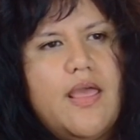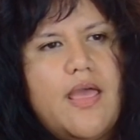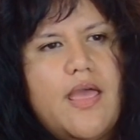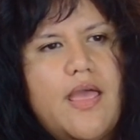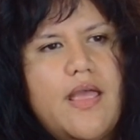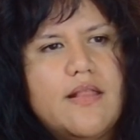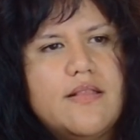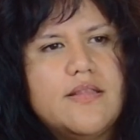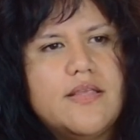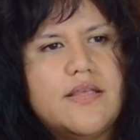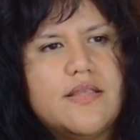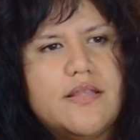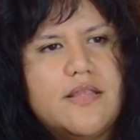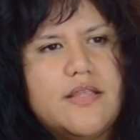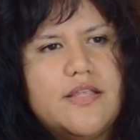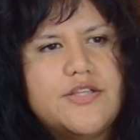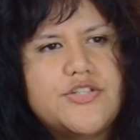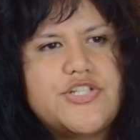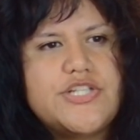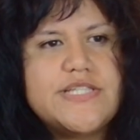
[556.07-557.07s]
And
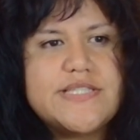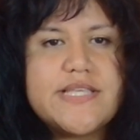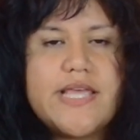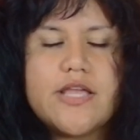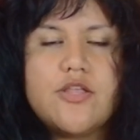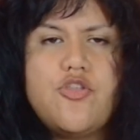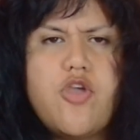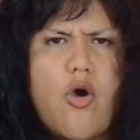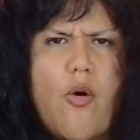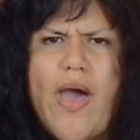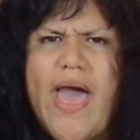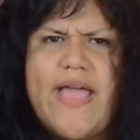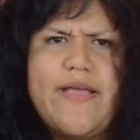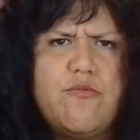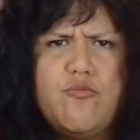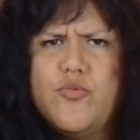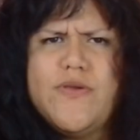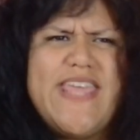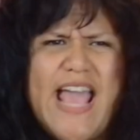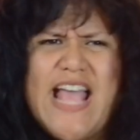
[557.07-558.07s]
she's like, no,
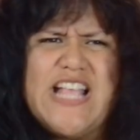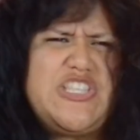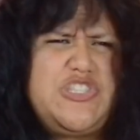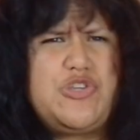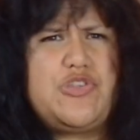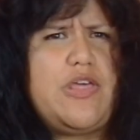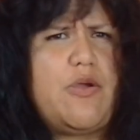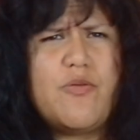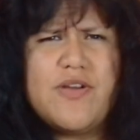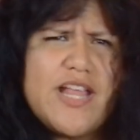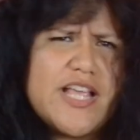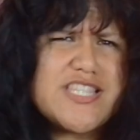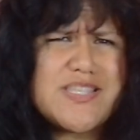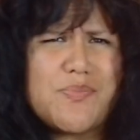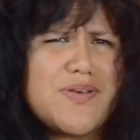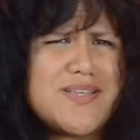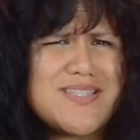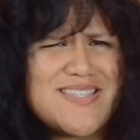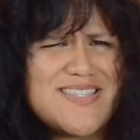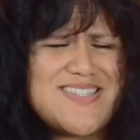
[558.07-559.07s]
we can't do that. We're not
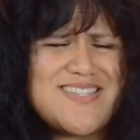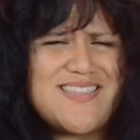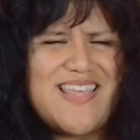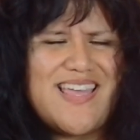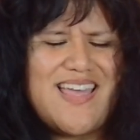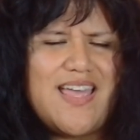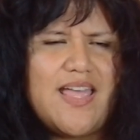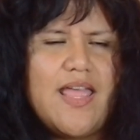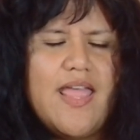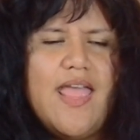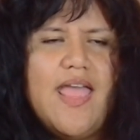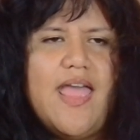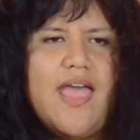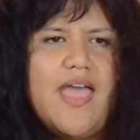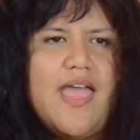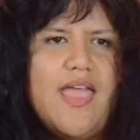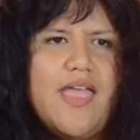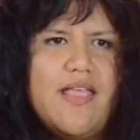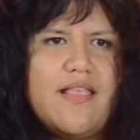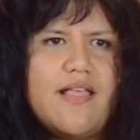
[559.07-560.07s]
supposed to do that.
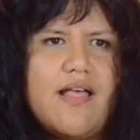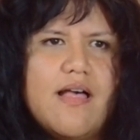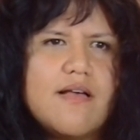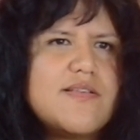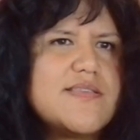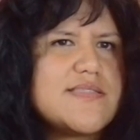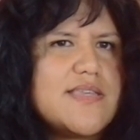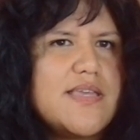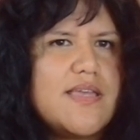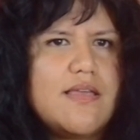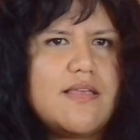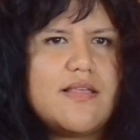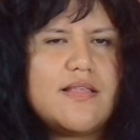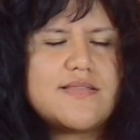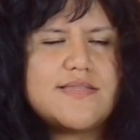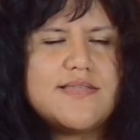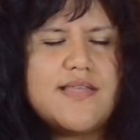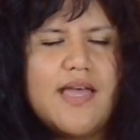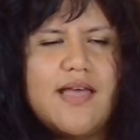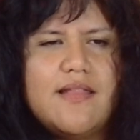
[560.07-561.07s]
And Aqua's like,
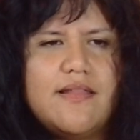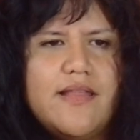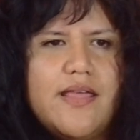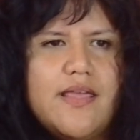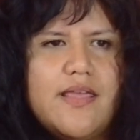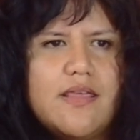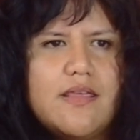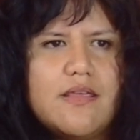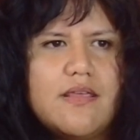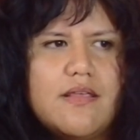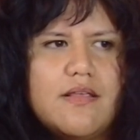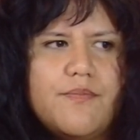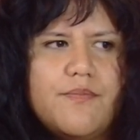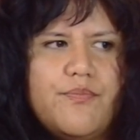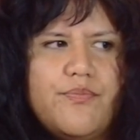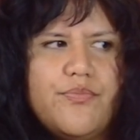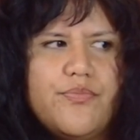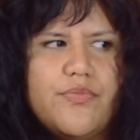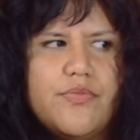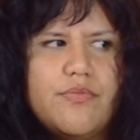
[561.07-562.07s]
it's not like
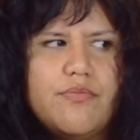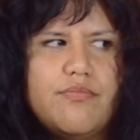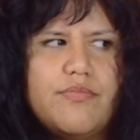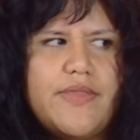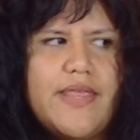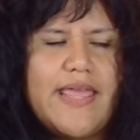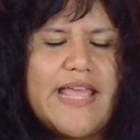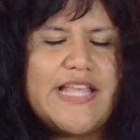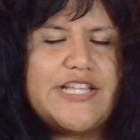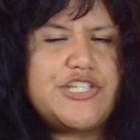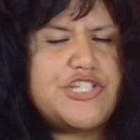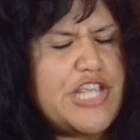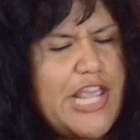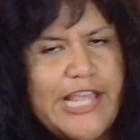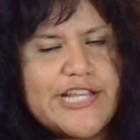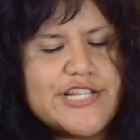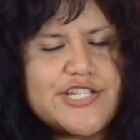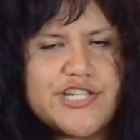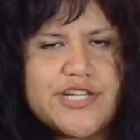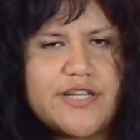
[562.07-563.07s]
they can
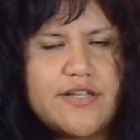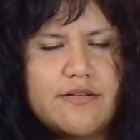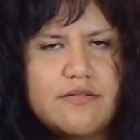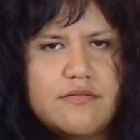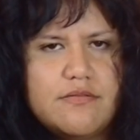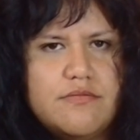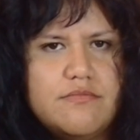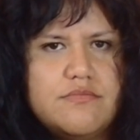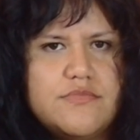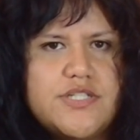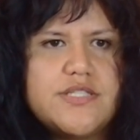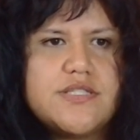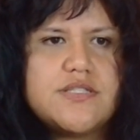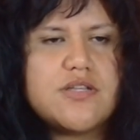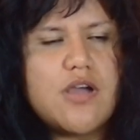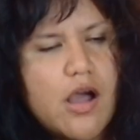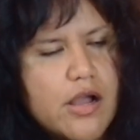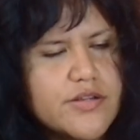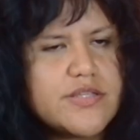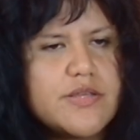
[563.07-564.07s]
change it. Just
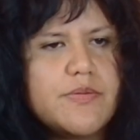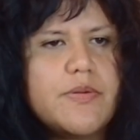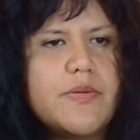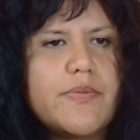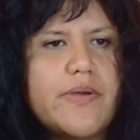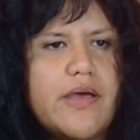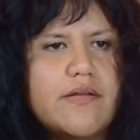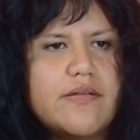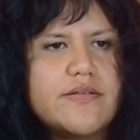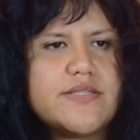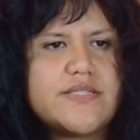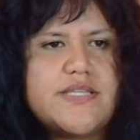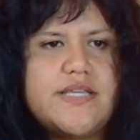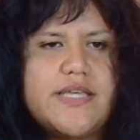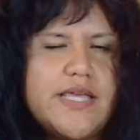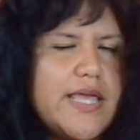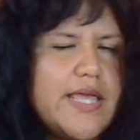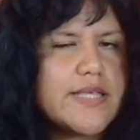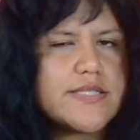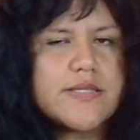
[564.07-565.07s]
talk to them about it so
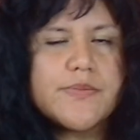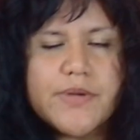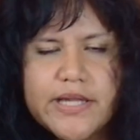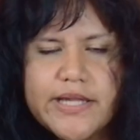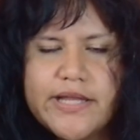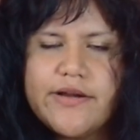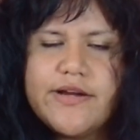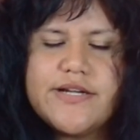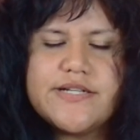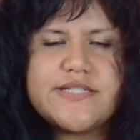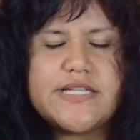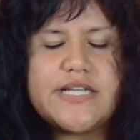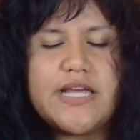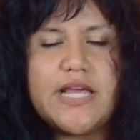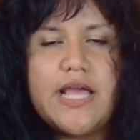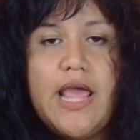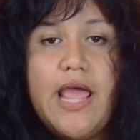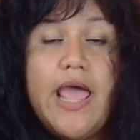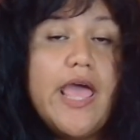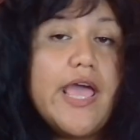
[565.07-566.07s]
you can get some
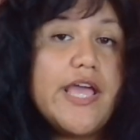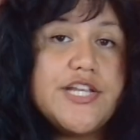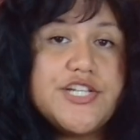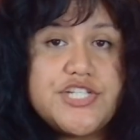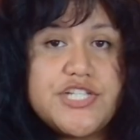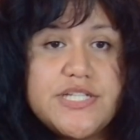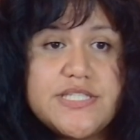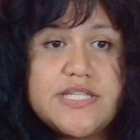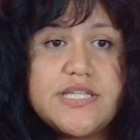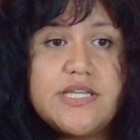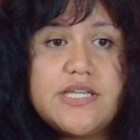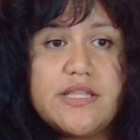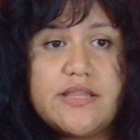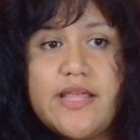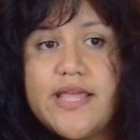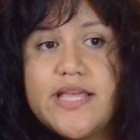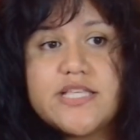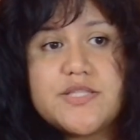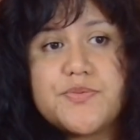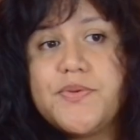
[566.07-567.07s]
clarity. And she did.
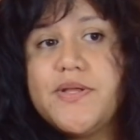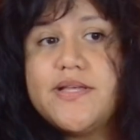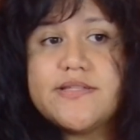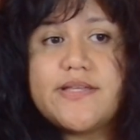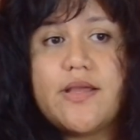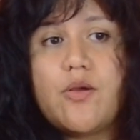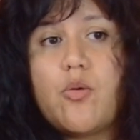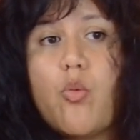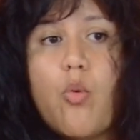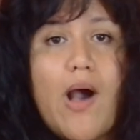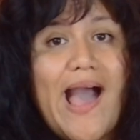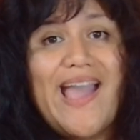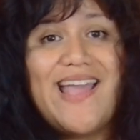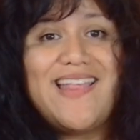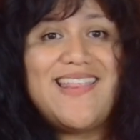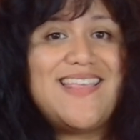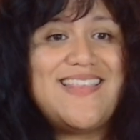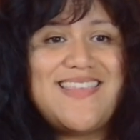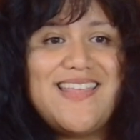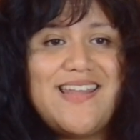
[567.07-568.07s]
They explained like
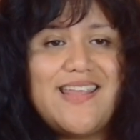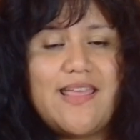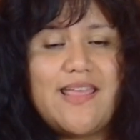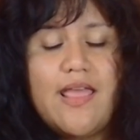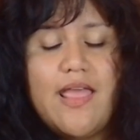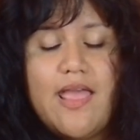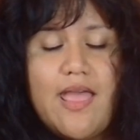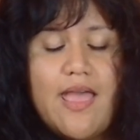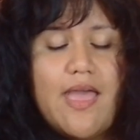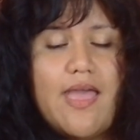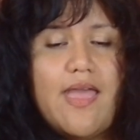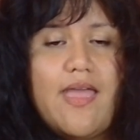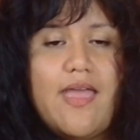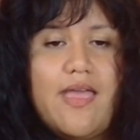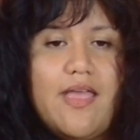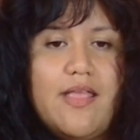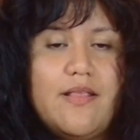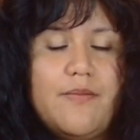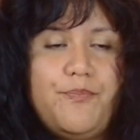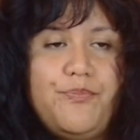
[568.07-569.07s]
why they did it.
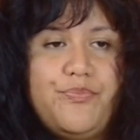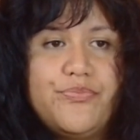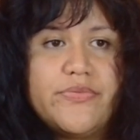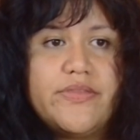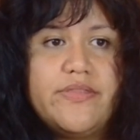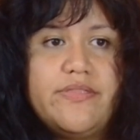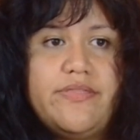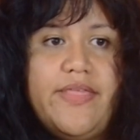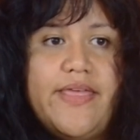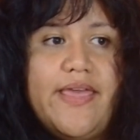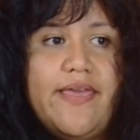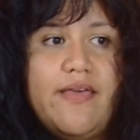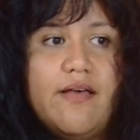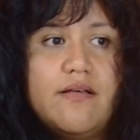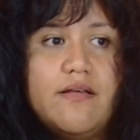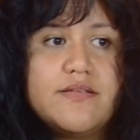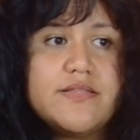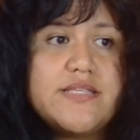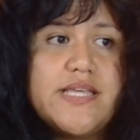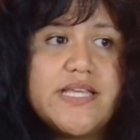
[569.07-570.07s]
And they
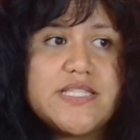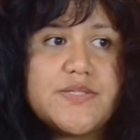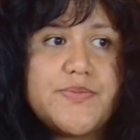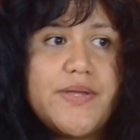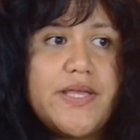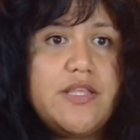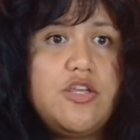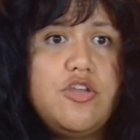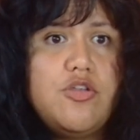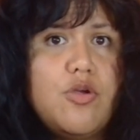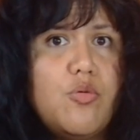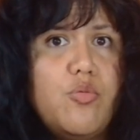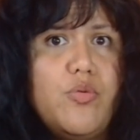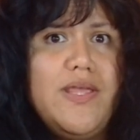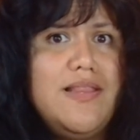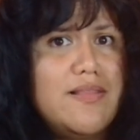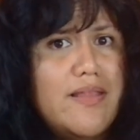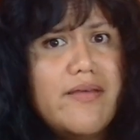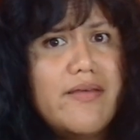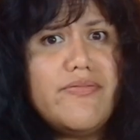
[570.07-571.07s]
also explained, you know,
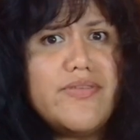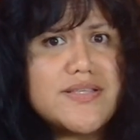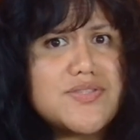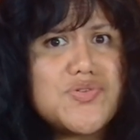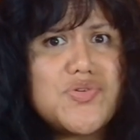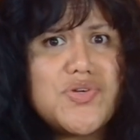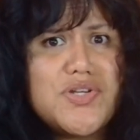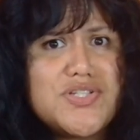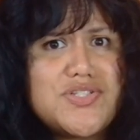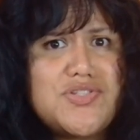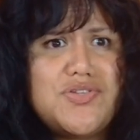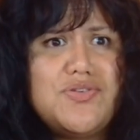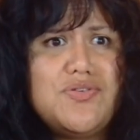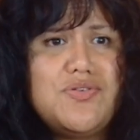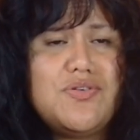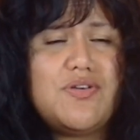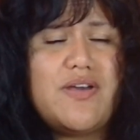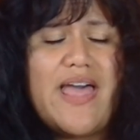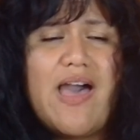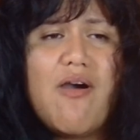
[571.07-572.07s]
we love the story
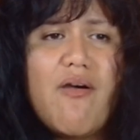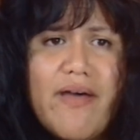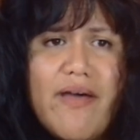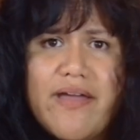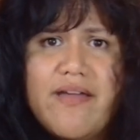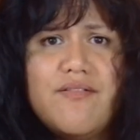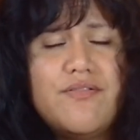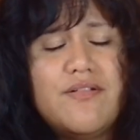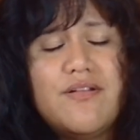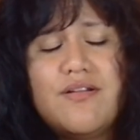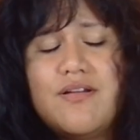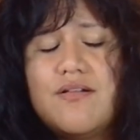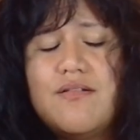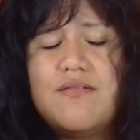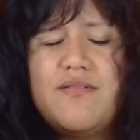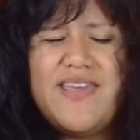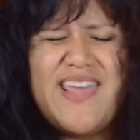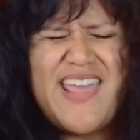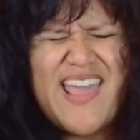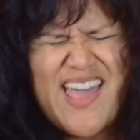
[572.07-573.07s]
too. However,
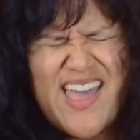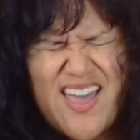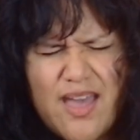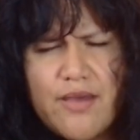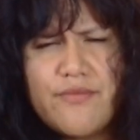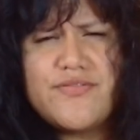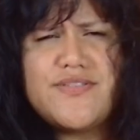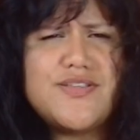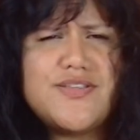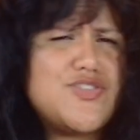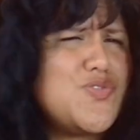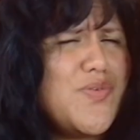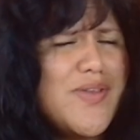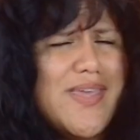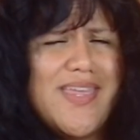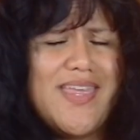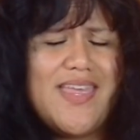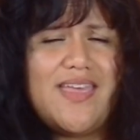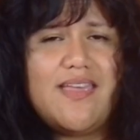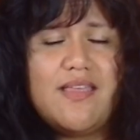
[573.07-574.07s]
we have to
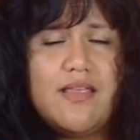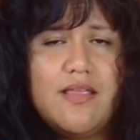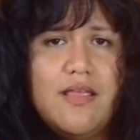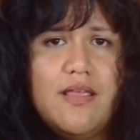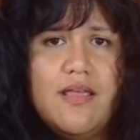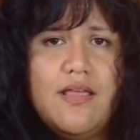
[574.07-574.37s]
tweak it.